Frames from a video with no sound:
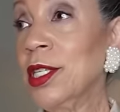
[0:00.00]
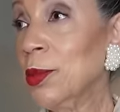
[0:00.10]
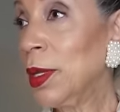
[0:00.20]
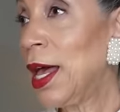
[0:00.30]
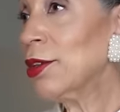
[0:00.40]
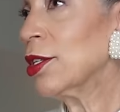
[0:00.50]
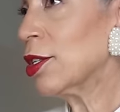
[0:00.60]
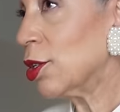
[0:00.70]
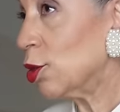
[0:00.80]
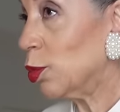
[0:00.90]
This blouse is
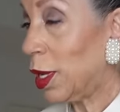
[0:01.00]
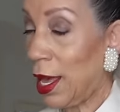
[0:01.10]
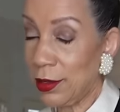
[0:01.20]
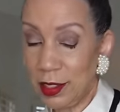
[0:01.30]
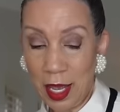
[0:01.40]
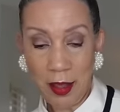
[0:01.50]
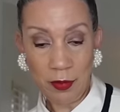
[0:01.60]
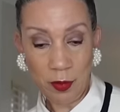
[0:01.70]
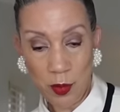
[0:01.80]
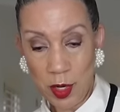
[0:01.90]
a new blouse. I
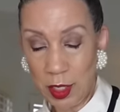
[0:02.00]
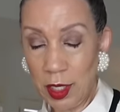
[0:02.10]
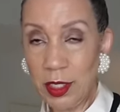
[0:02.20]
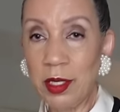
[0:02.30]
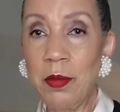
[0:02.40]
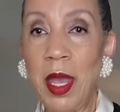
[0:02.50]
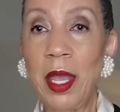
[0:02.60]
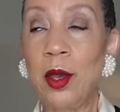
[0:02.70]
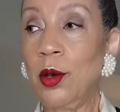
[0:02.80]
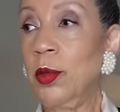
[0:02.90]
haven't worn it. It's a
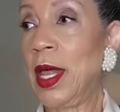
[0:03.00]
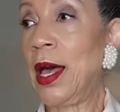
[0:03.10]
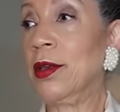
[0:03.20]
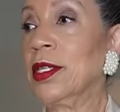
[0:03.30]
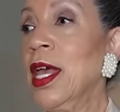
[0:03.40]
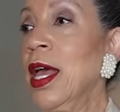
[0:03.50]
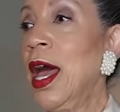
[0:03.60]
mango blouse.